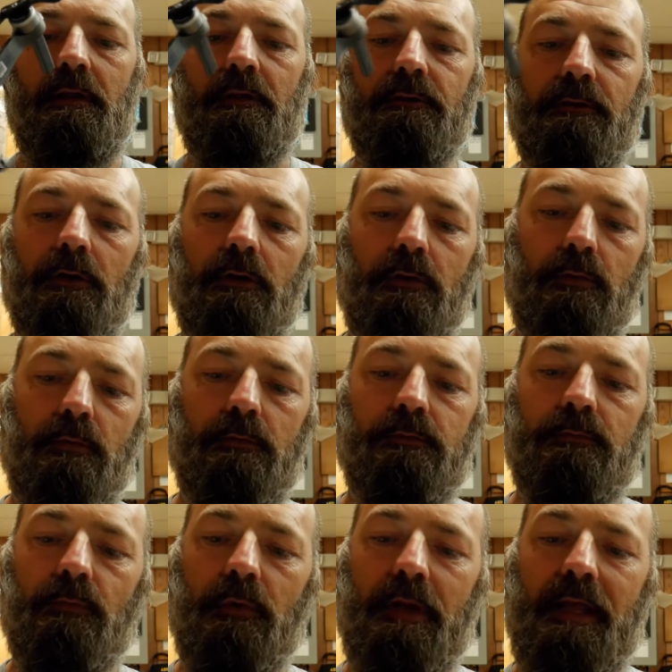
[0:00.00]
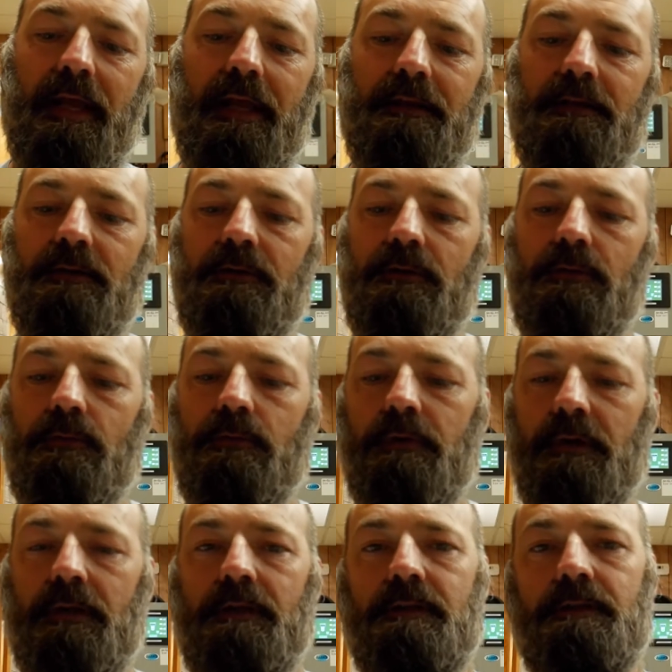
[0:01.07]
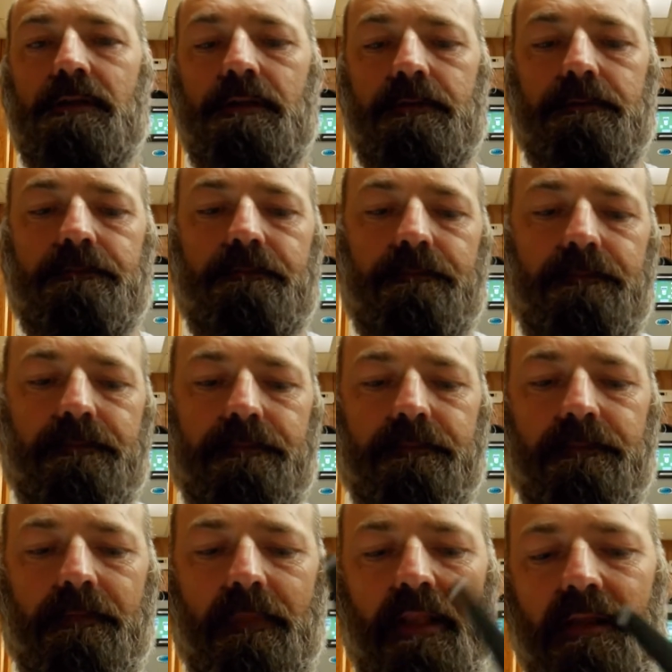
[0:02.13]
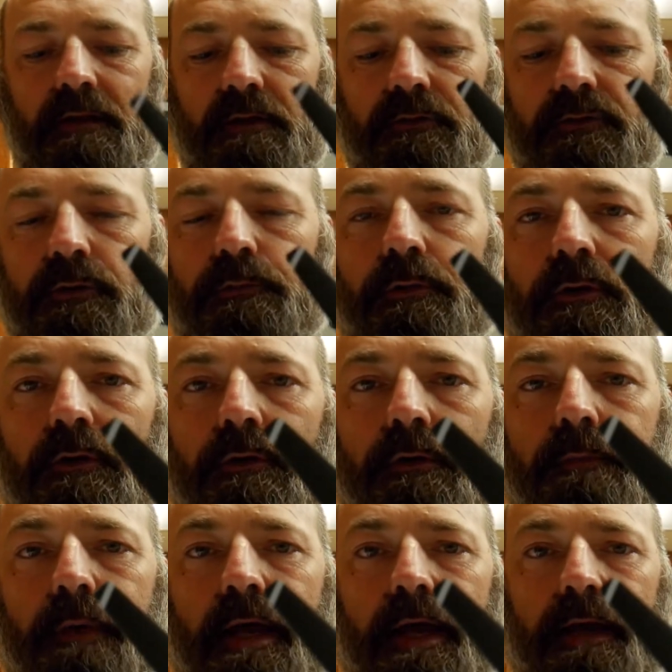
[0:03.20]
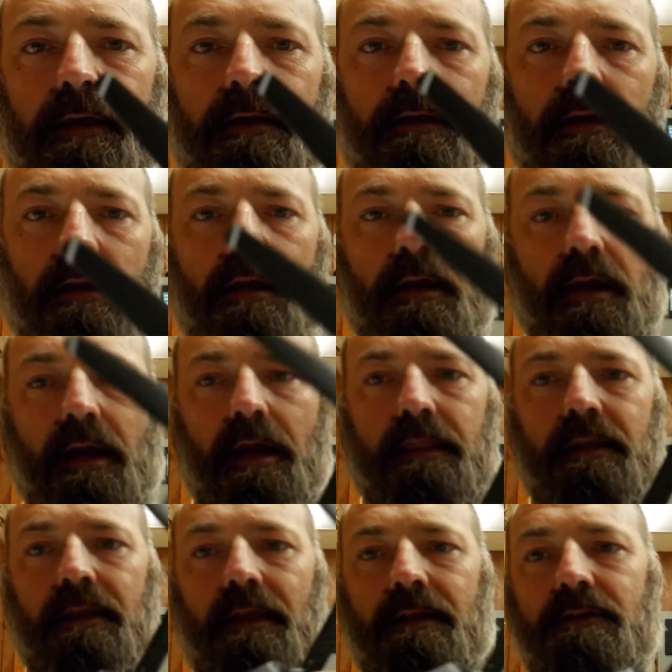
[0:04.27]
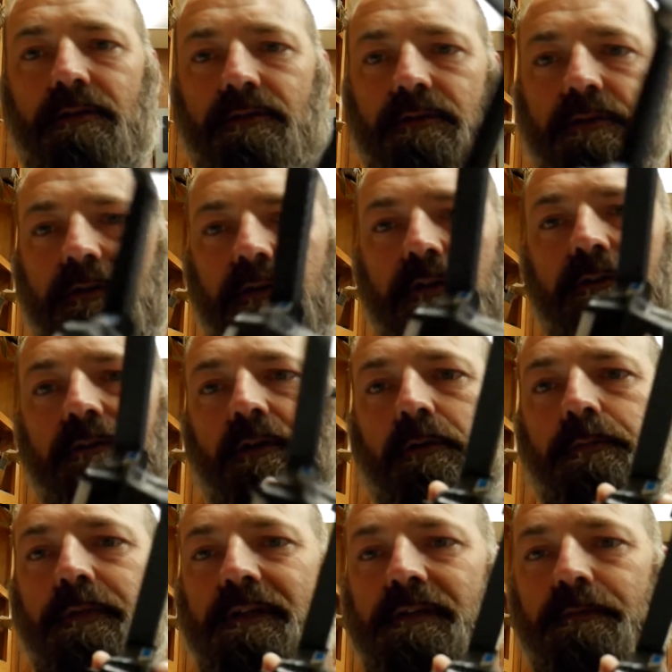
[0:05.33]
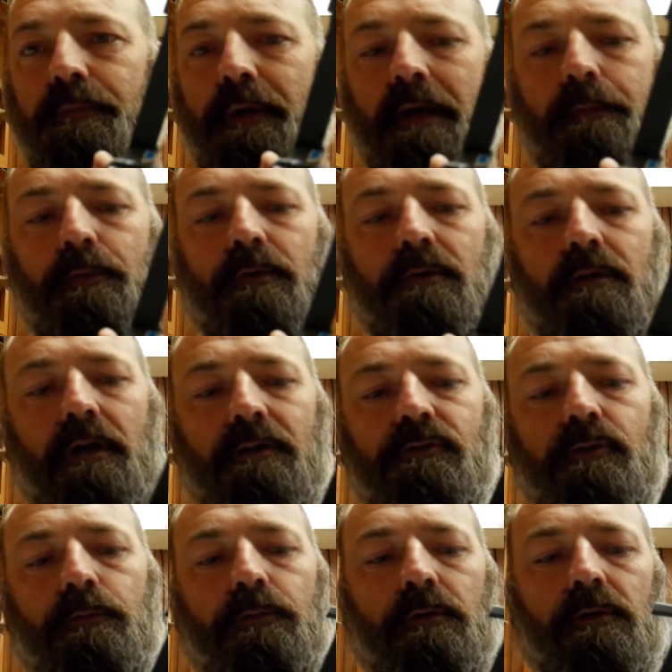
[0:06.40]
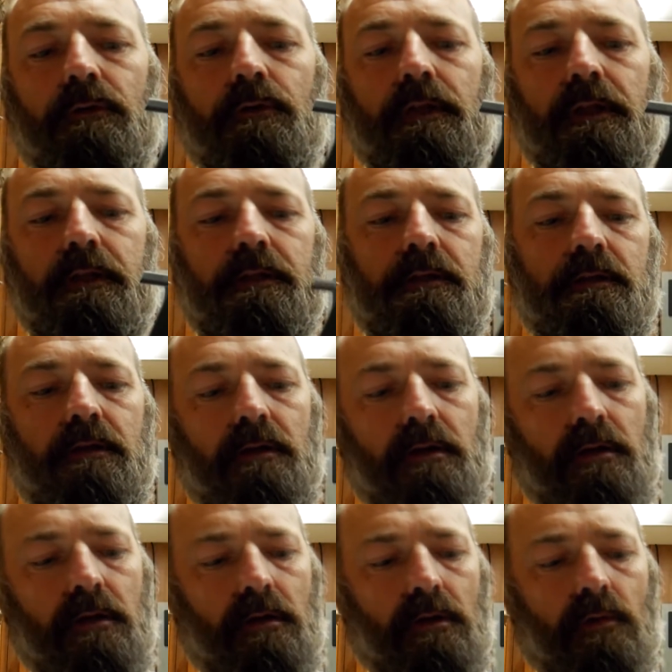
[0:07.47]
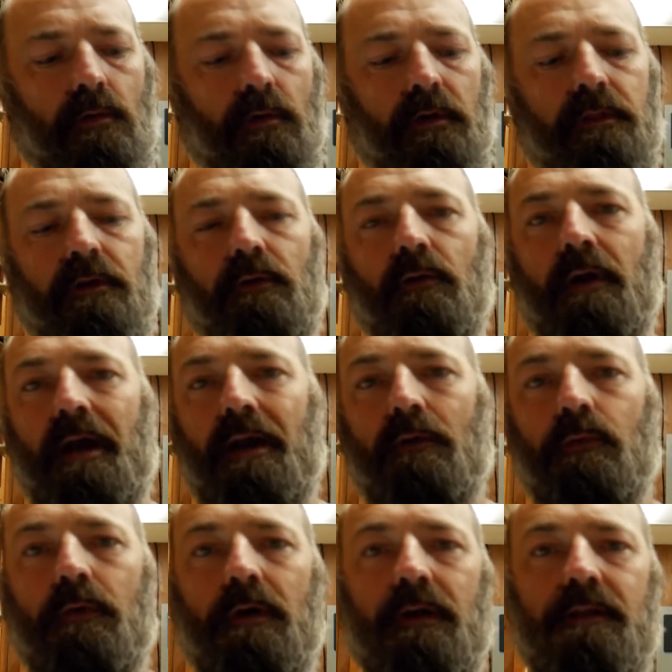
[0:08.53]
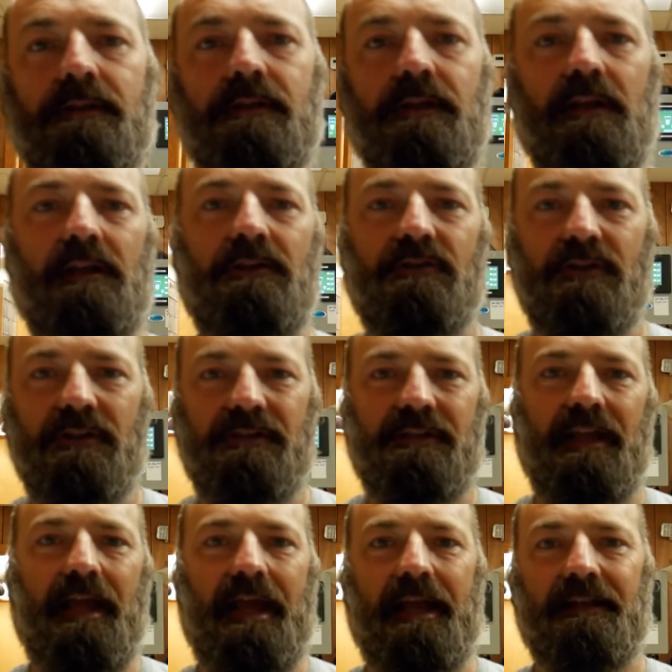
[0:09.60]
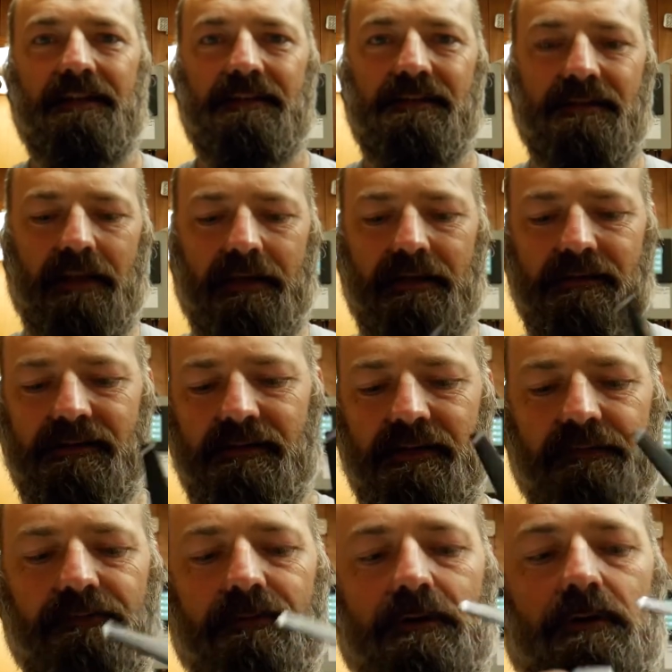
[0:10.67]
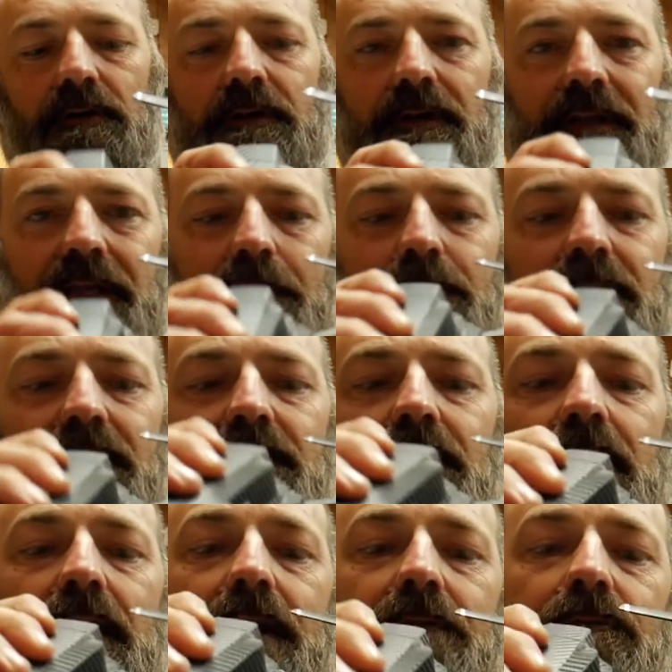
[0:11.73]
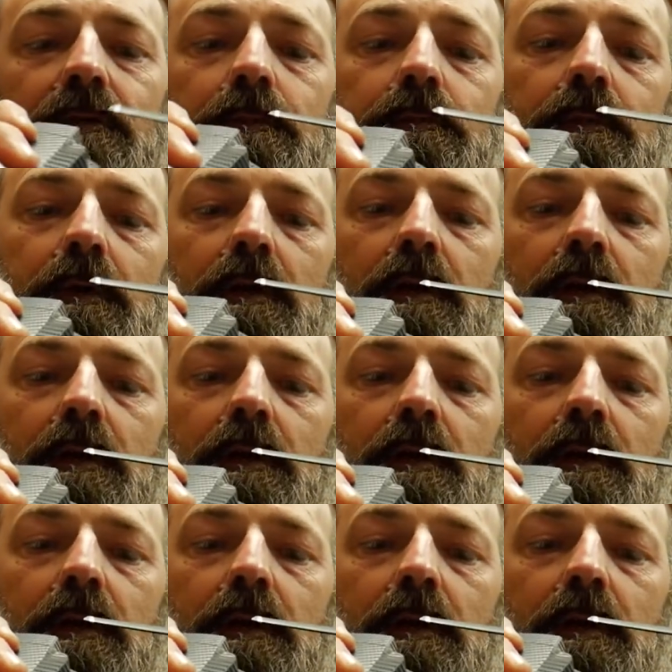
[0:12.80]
So what I had to do was super glue it back, and then I just took this little piece of paper and super glued it where the crack was, just to act as like a stiffener to keep this leg from